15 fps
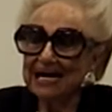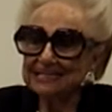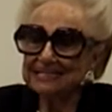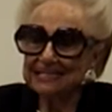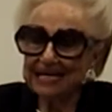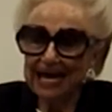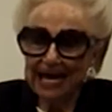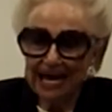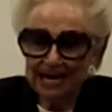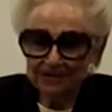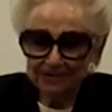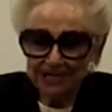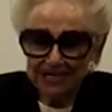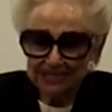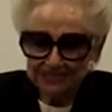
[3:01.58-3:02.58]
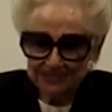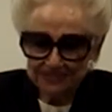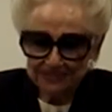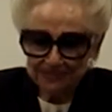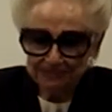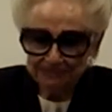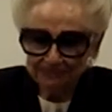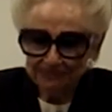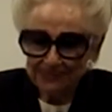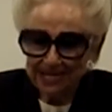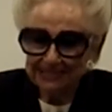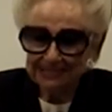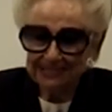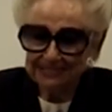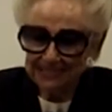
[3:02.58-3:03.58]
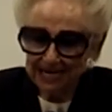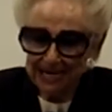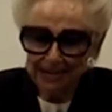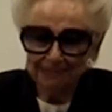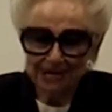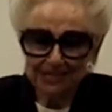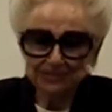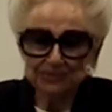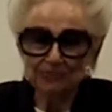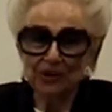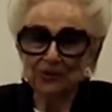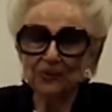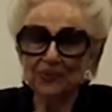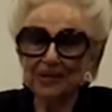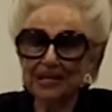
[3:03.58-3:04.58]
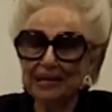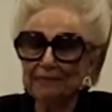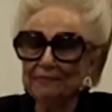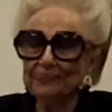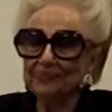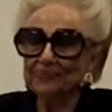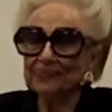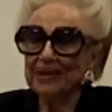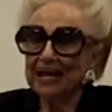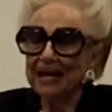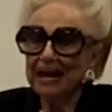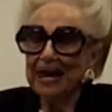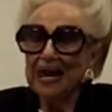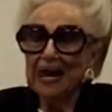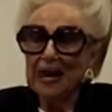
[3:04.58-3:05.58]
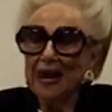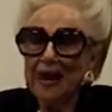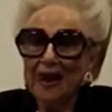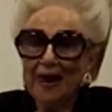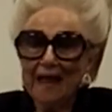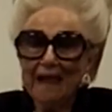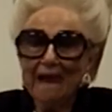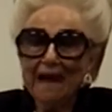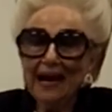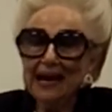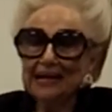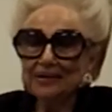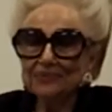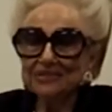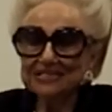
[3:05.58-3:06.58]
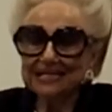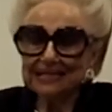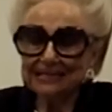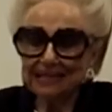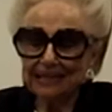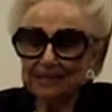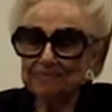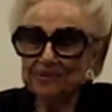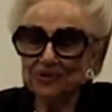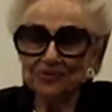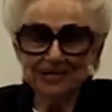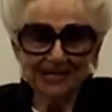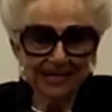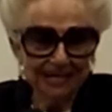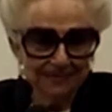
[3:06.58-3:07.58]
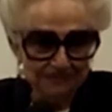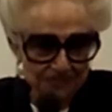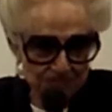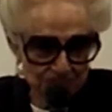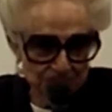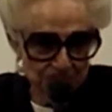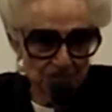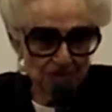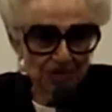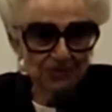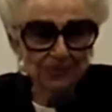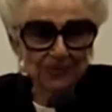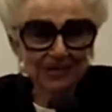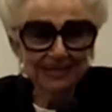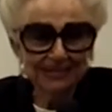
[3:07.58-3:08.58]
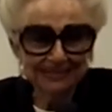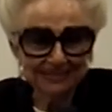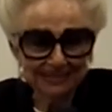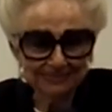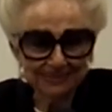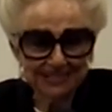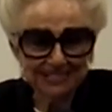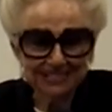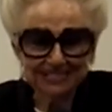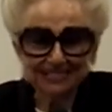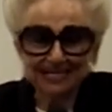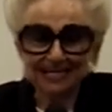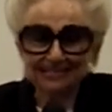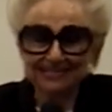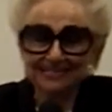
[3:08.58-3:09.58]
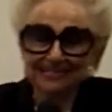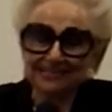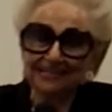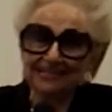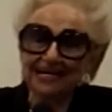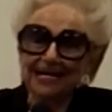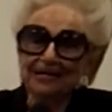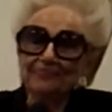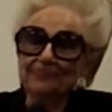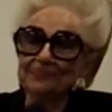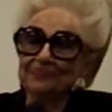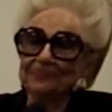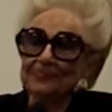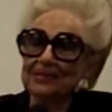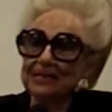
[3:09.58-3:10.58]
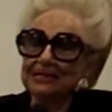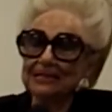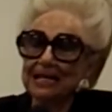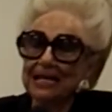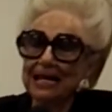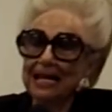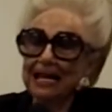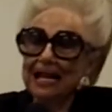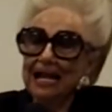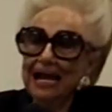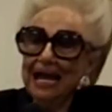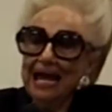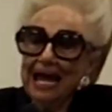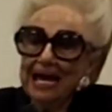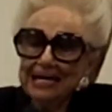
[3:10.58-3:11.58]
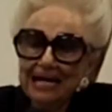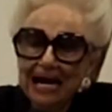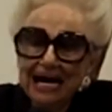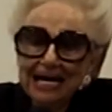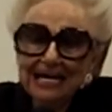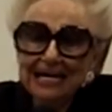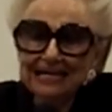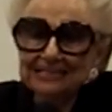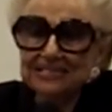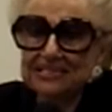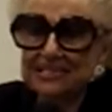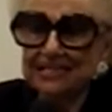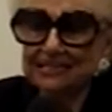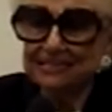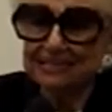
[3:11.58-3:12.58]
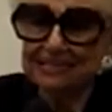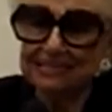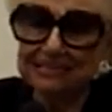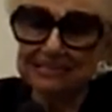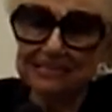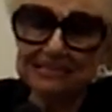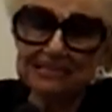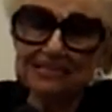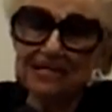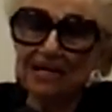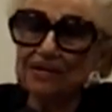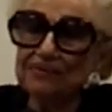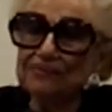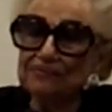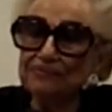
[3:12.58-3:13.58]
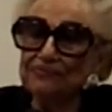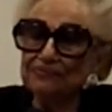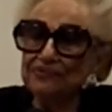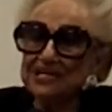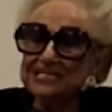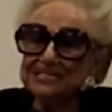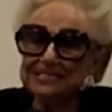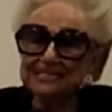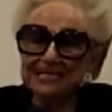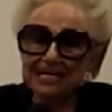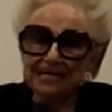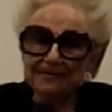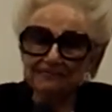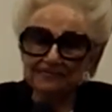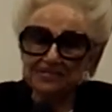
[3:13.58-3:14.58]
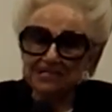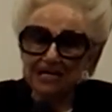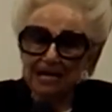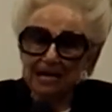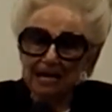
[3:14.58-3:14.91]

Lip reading: Oscar Arias at the time I spoke with him. And it was at the community of Chautauqua, we discussed earlier. And I had just received